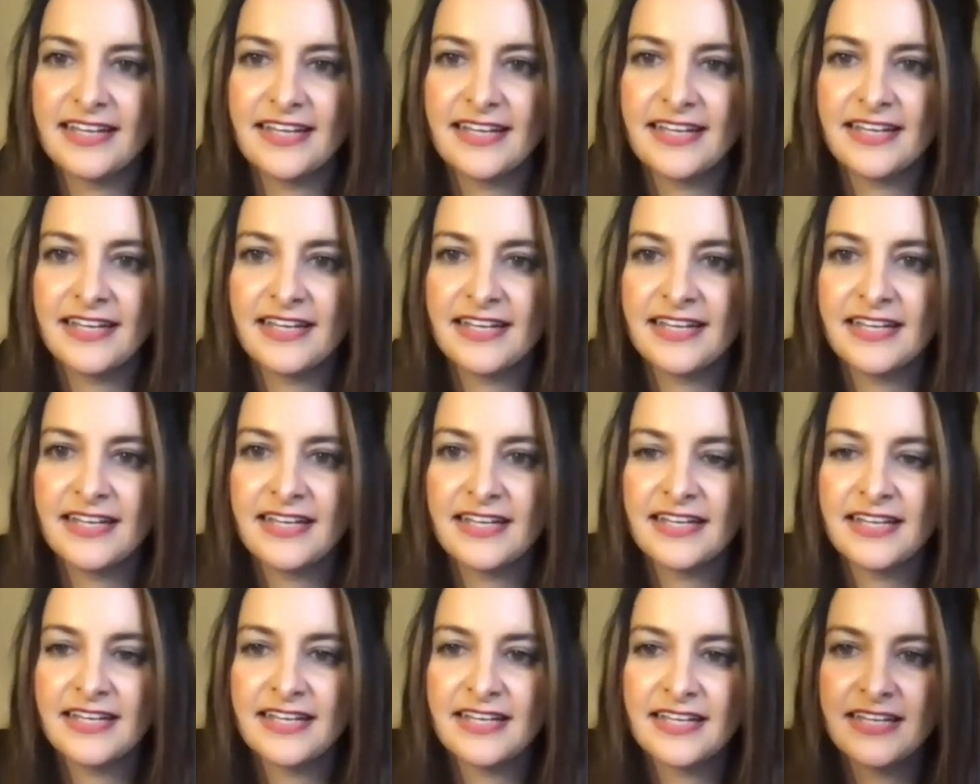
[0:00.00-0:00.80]

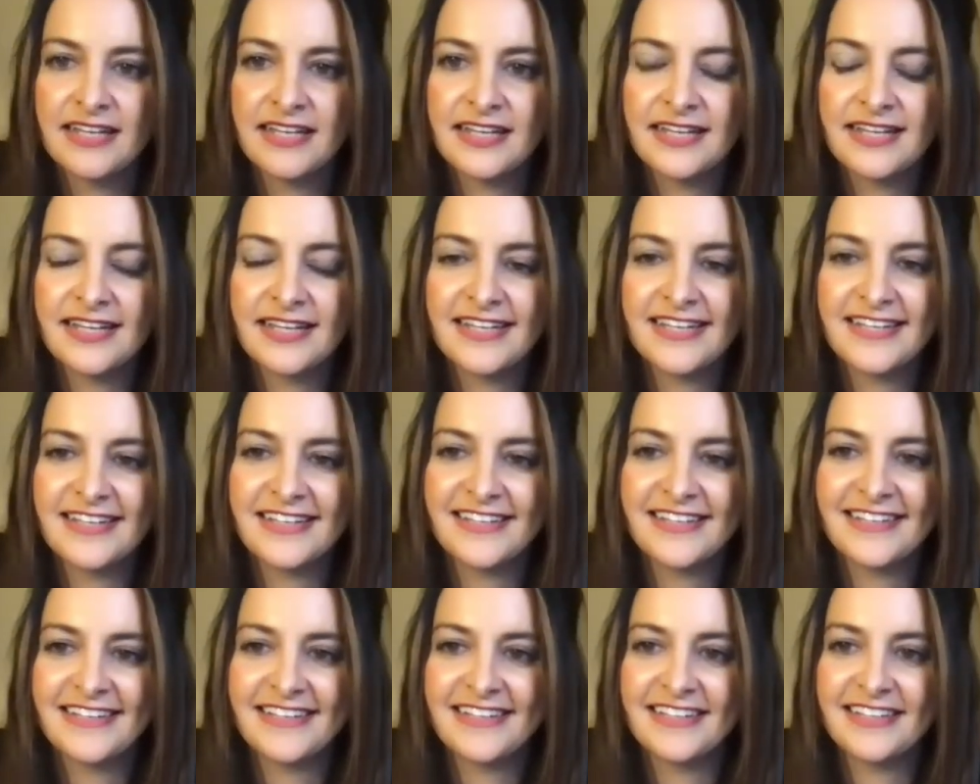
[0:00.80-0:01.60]

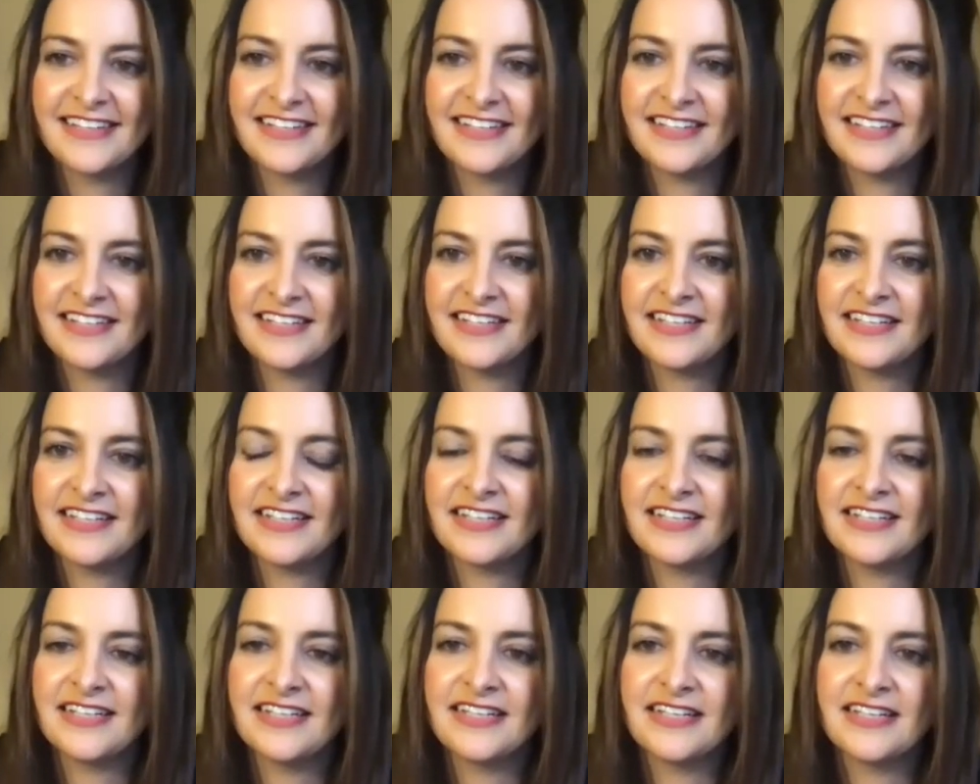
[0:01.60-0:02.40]

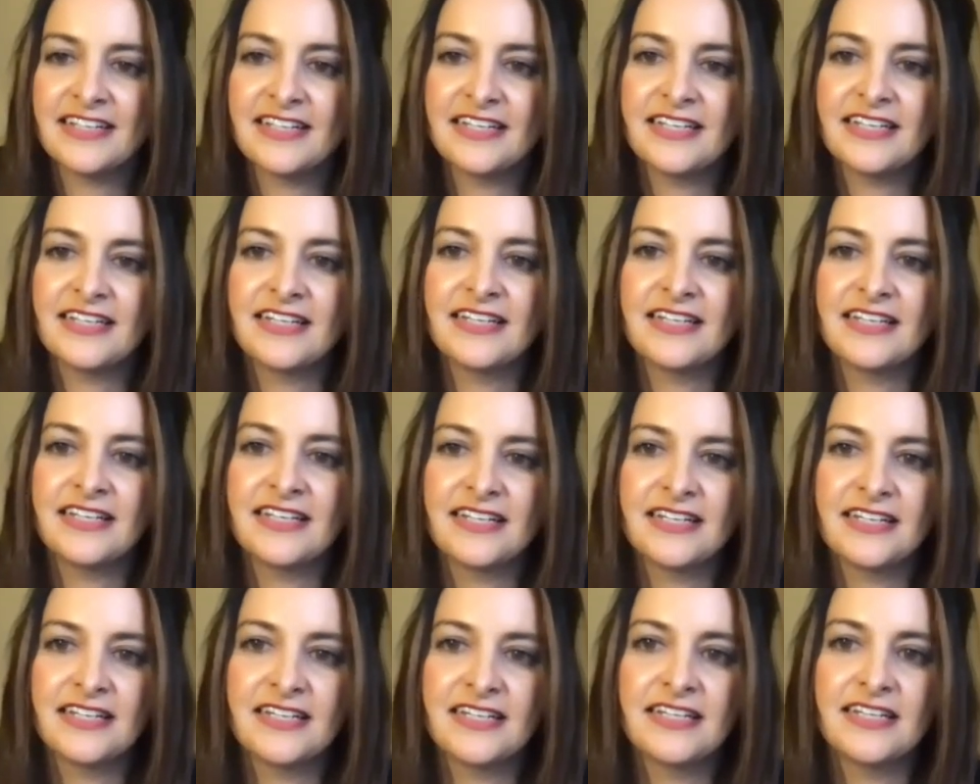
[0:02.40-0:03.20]

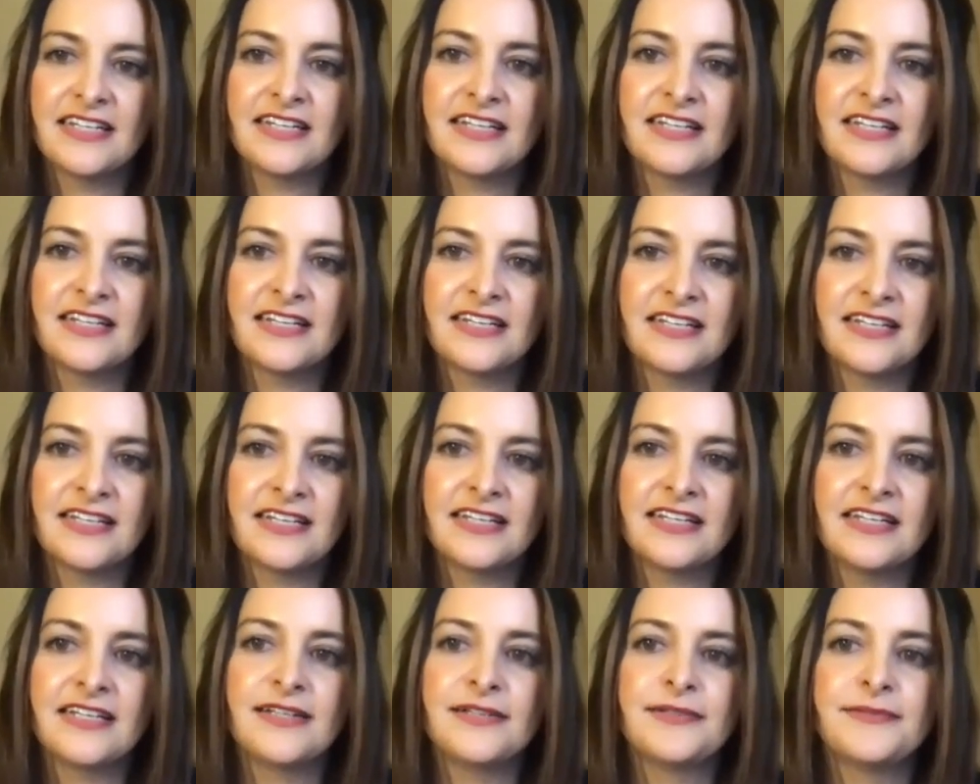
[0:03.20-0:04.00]

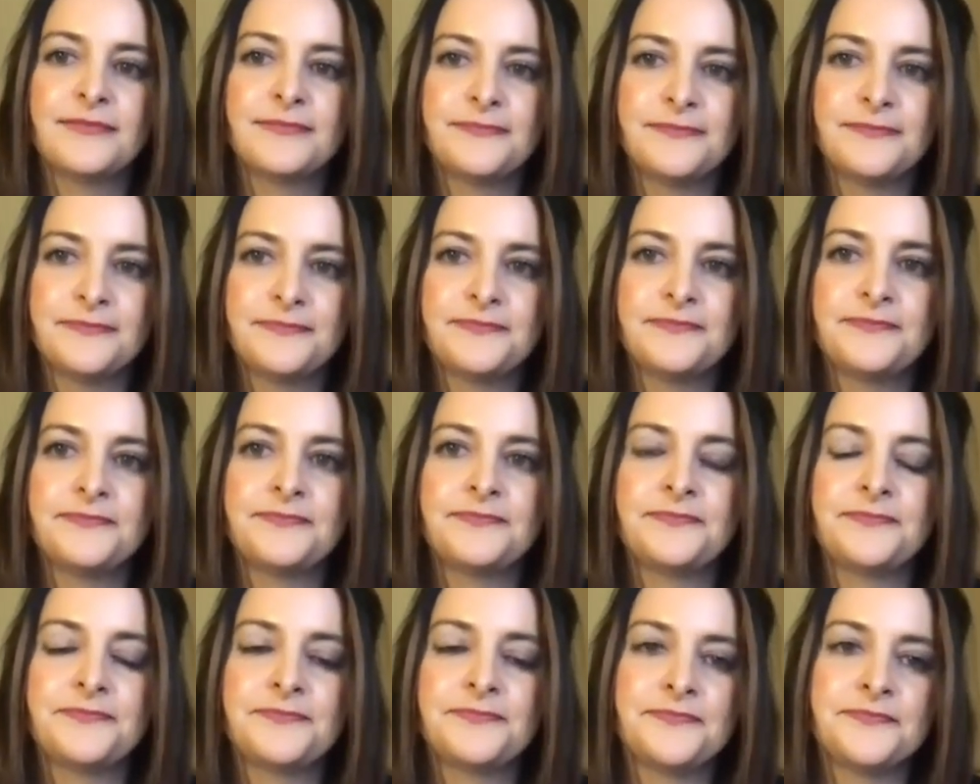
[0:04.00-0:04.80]

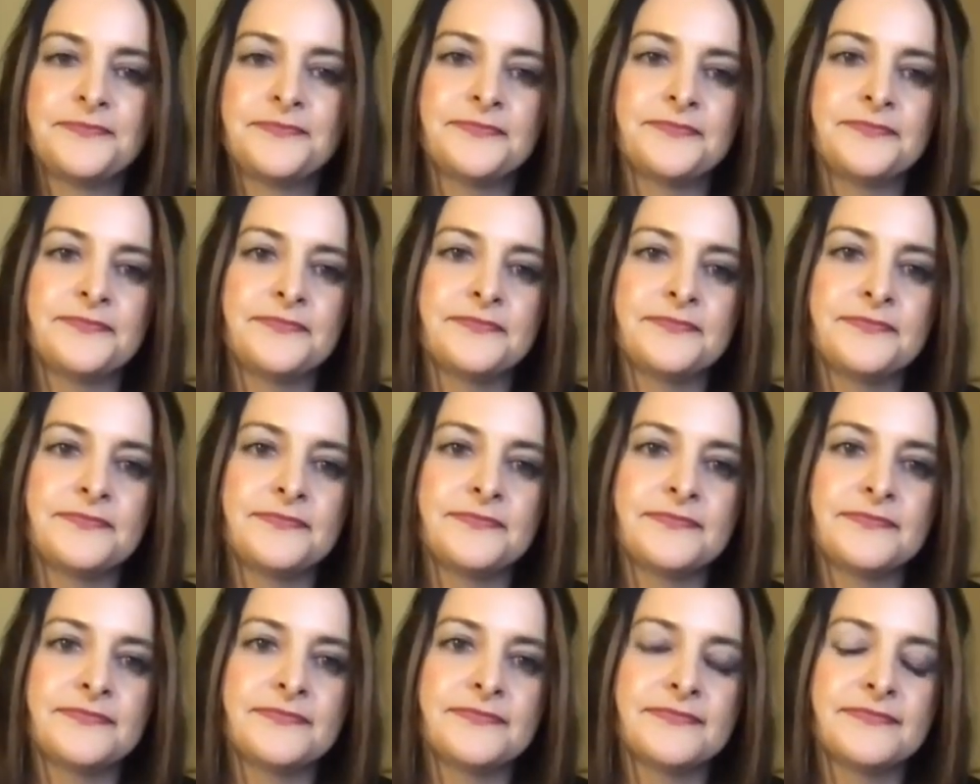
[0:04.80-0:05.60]

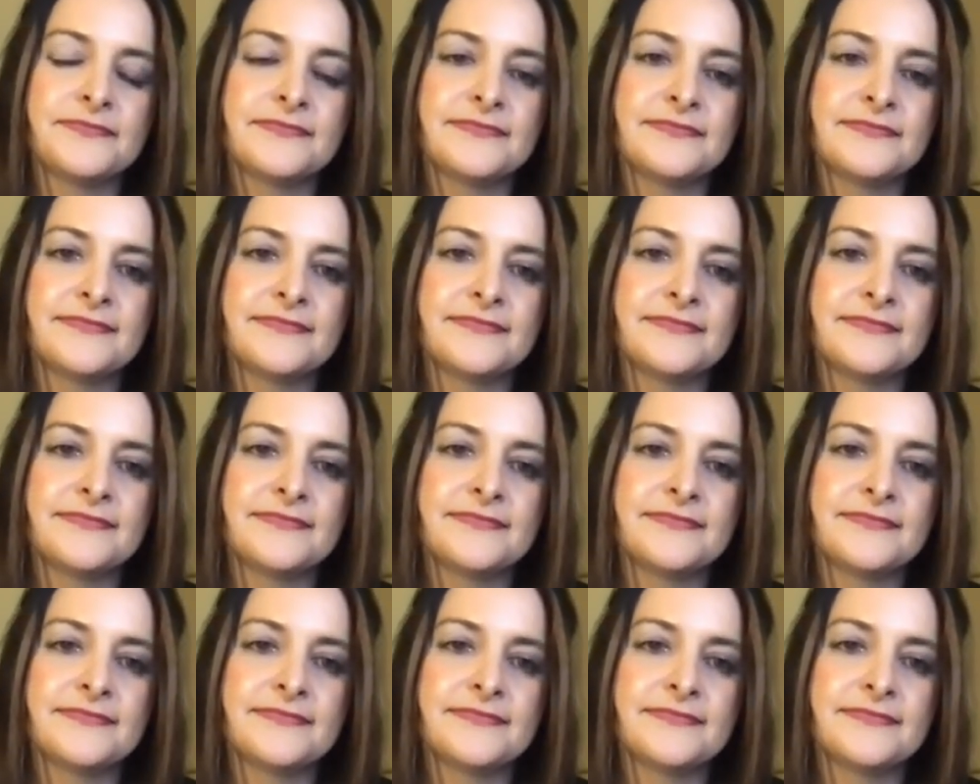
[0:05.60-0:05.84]
The person shown says nothing.